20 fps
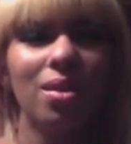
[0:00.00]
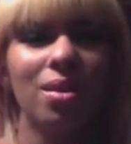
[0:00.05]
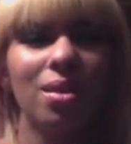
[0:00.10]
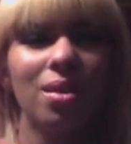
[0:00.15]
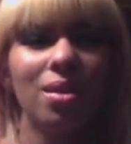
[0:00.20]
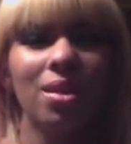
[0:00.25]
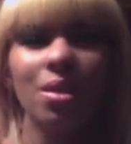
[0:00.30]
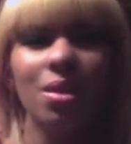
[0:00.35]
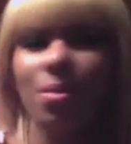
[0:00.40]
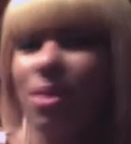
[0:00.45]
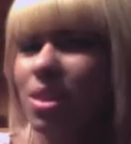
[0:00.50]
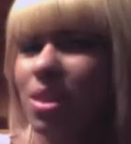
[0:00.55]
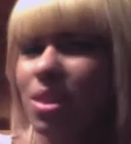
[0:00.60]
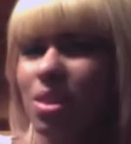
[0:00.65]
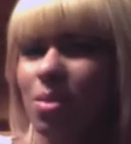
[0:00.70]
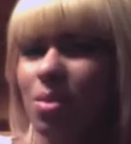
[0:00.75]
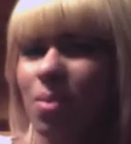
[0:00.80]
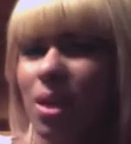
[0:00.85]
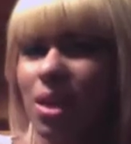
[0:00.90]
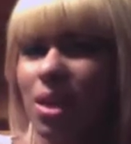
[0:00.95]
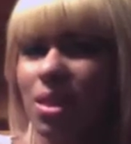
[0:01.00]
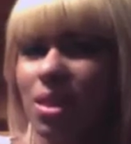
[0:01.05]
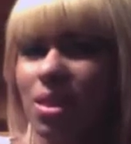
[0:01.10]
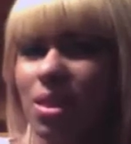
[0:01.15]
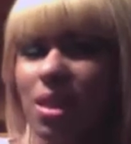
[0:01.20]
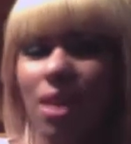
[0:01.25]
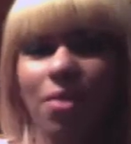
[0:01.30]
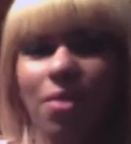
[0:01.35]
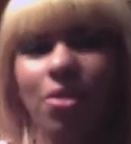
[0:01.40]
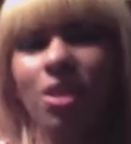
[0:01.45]
Is anybody still buying this?
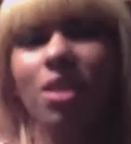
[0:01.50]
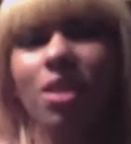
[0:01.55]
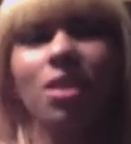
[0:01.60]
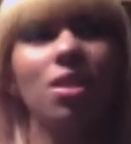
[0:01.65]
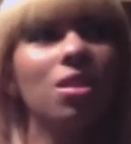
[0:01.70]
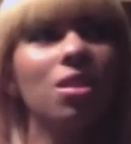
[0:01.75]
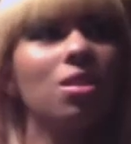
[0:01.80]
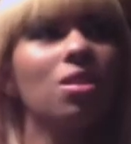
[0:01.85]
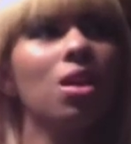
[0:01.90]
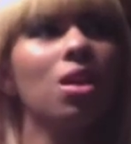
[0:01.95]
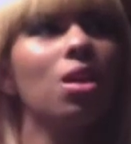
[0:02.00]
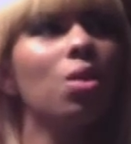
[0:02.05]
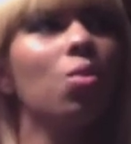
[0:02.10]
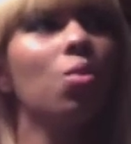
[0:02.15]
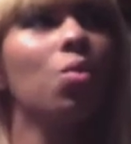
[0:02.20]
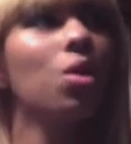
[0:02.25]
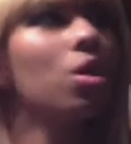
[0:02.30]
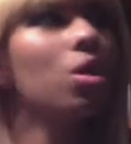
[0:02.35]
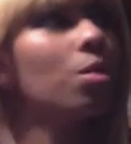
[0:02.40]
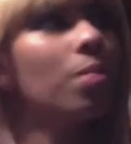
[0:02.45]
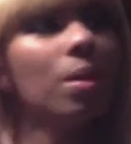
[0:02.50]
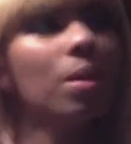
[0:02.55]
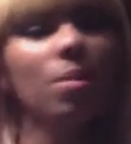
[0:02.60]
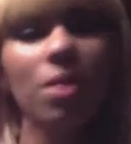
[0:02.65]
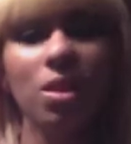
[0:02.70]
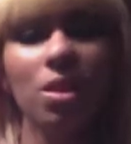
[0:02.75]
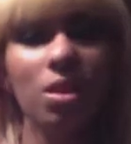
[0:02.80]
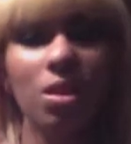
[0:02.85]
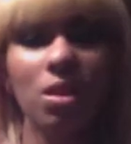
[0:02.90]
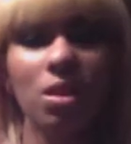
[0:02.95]
I feel like this is all a work. Maybe
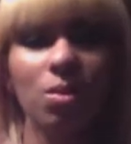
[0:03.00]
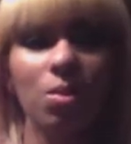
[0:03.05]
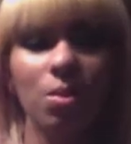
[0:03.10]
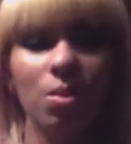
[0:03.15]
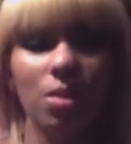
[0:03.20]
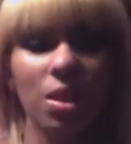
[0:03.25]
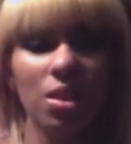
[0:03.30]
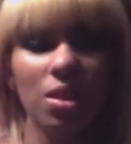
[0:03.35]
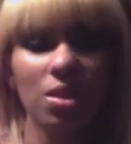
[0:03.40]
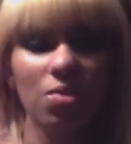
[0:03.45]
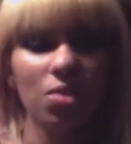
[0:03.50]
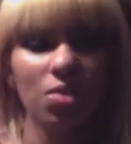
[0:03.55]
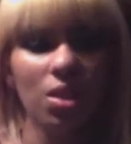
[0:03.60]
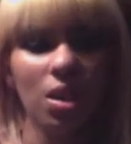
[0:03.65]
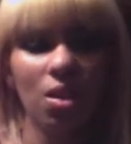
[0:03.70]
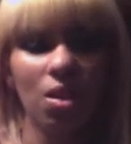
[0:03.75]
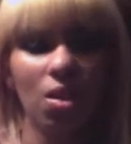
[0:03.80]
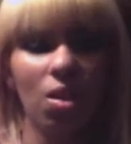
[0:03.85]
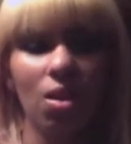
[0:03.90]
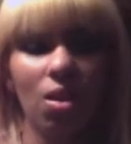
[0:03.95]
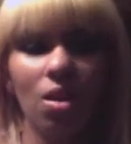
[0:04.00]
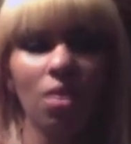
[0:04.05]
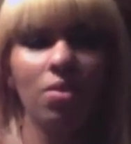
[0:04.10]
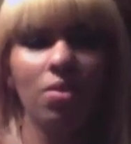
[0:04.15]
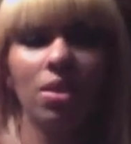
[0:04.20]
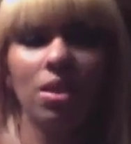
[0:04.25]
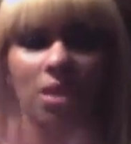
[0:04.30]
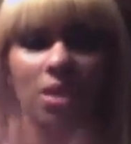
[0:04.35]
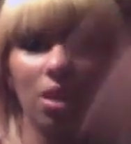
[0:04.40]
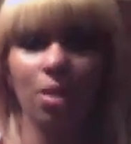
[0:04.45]
it's just me, but I just feel like all of
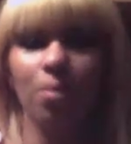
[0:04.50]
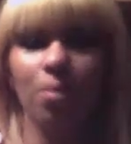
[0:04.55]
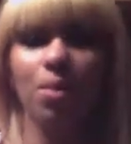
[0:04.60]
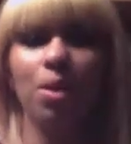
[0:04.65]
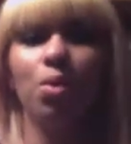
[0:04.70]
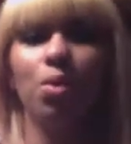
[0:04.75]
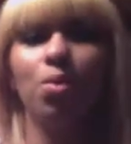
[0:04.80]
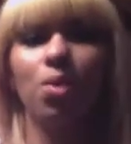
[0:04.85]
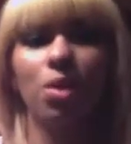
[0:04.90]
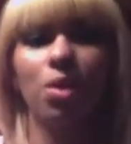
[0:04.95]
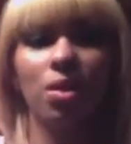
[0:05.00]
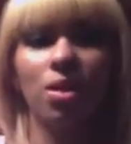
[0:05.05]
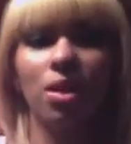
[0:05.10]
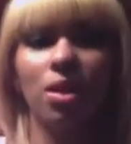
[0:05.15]
it is like a big work.